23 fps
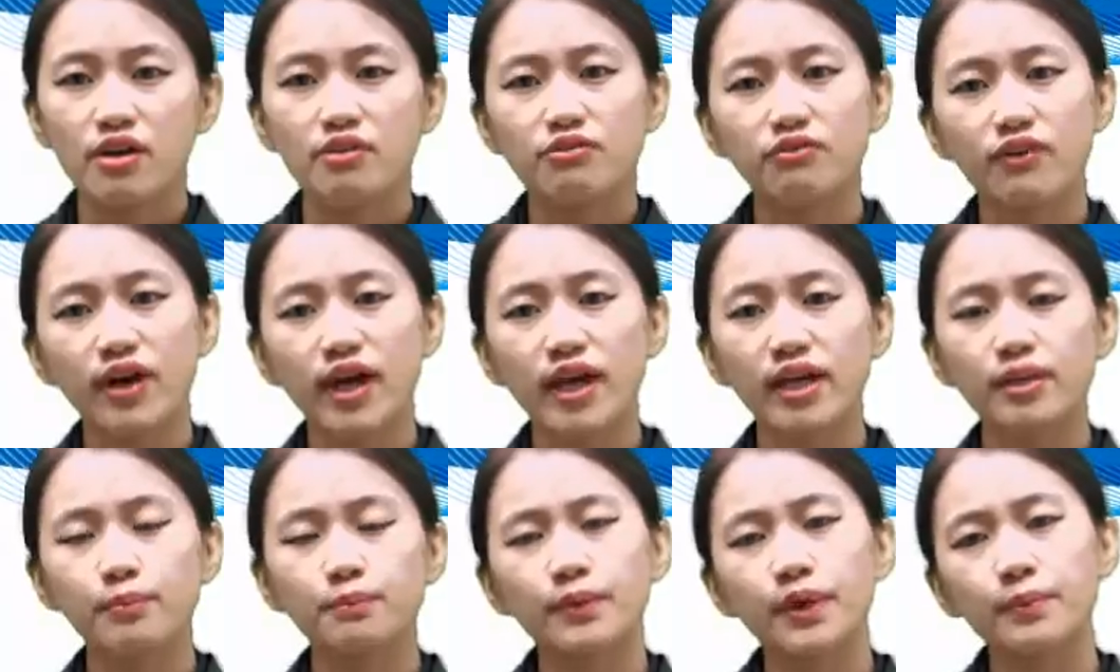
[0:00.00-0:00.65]

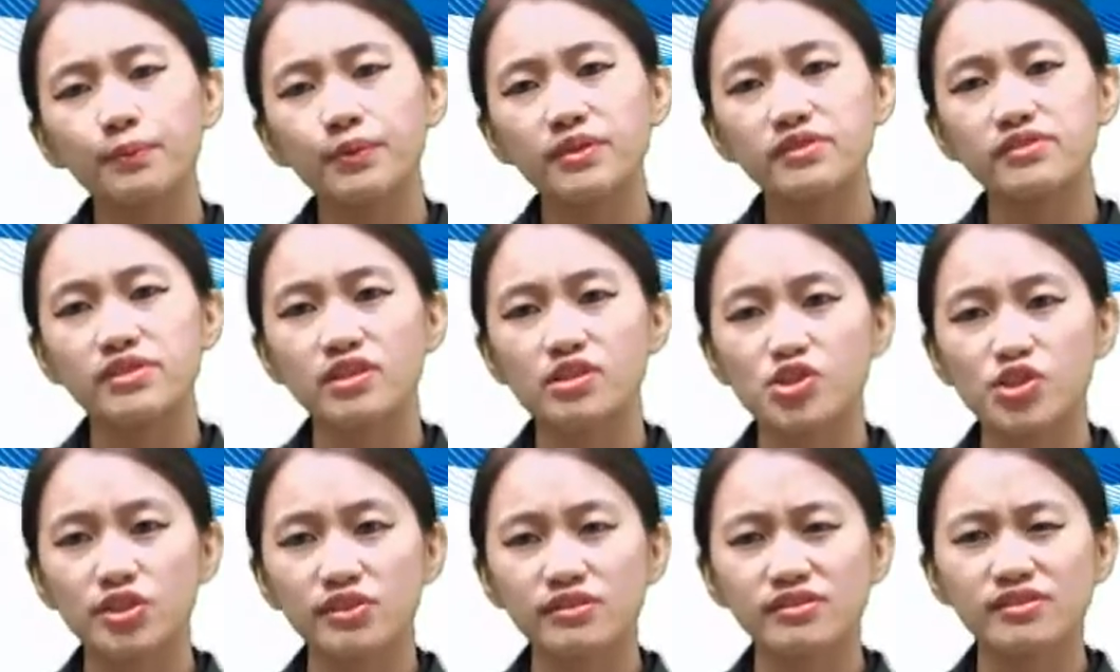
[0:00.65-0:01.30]
find
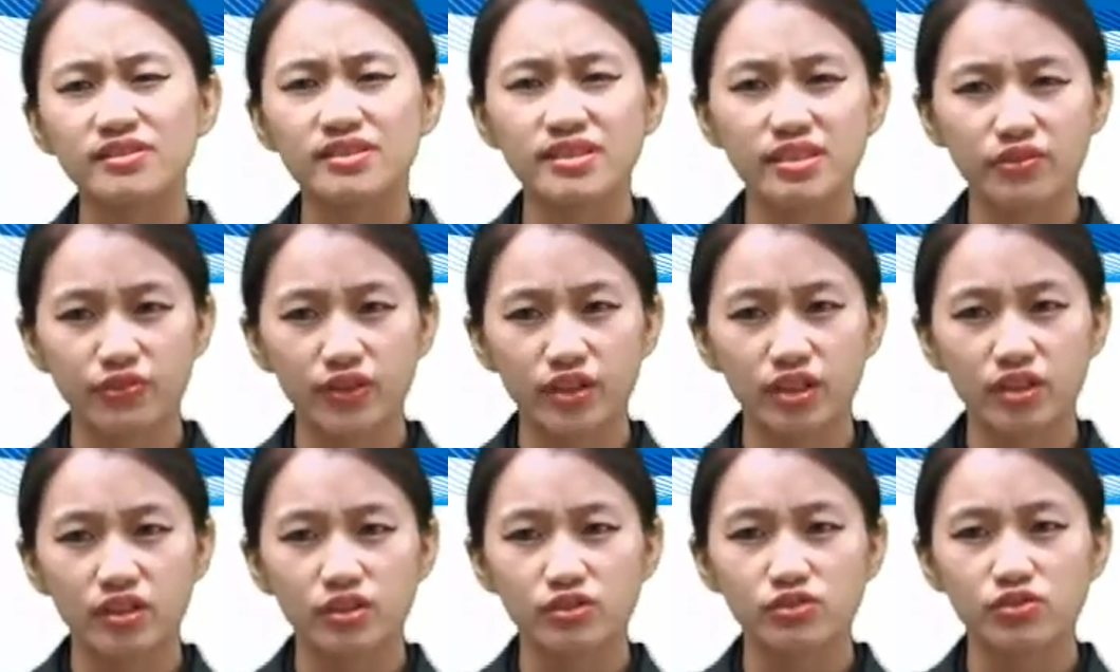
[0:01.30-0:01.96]
prepositions
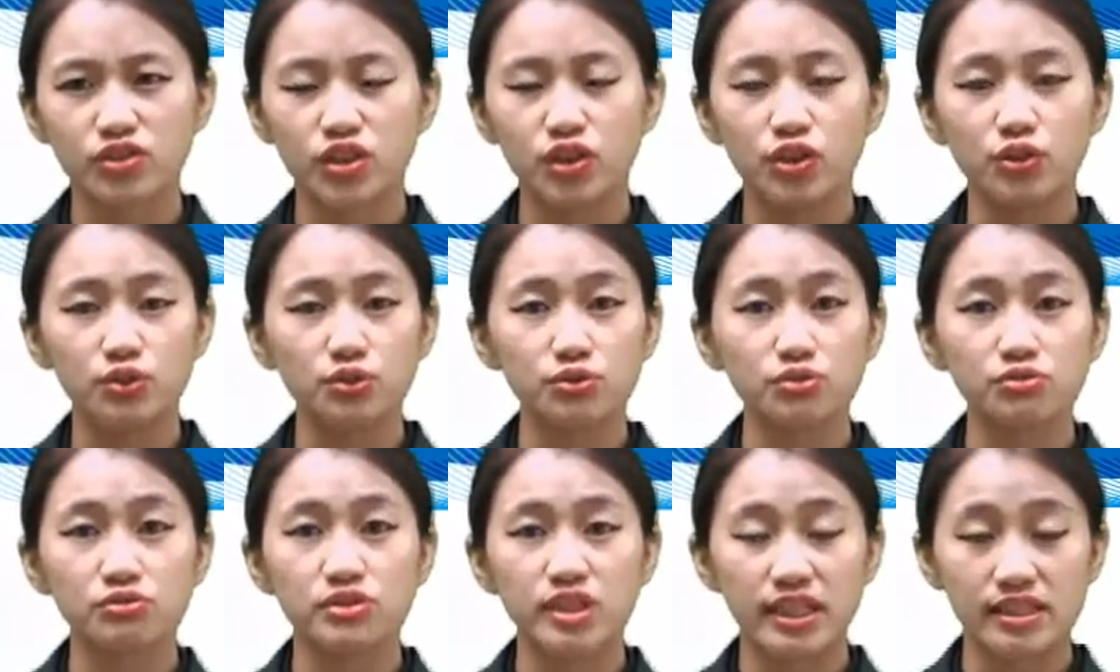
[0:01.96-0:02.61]
difficult to
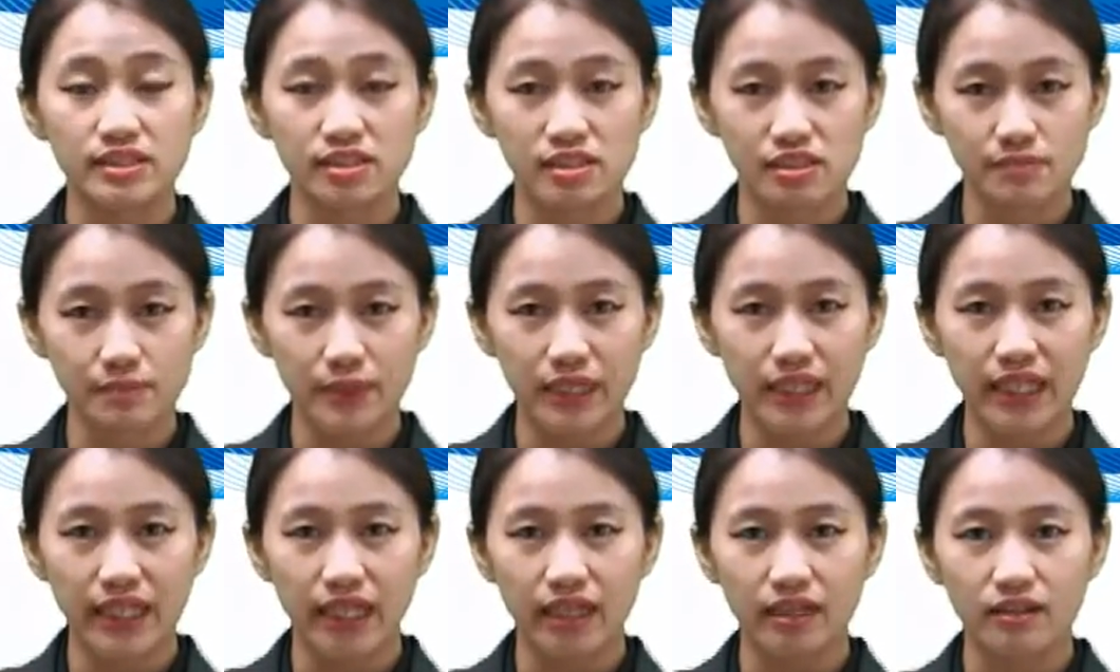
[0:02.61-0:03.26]
use in
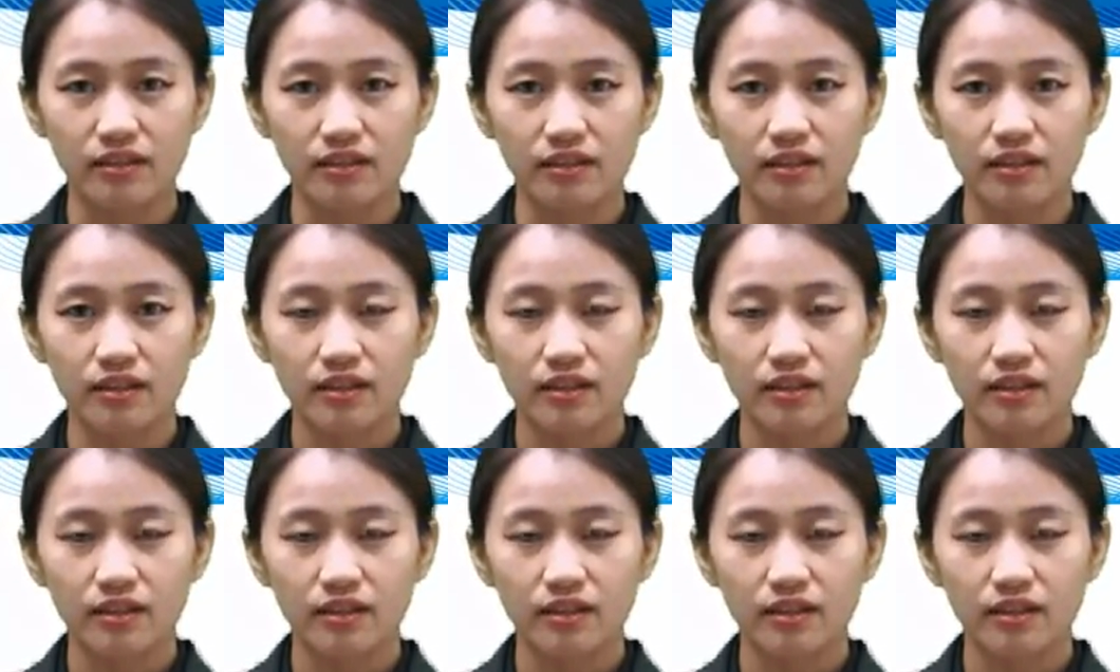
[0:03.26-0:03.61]
speaking.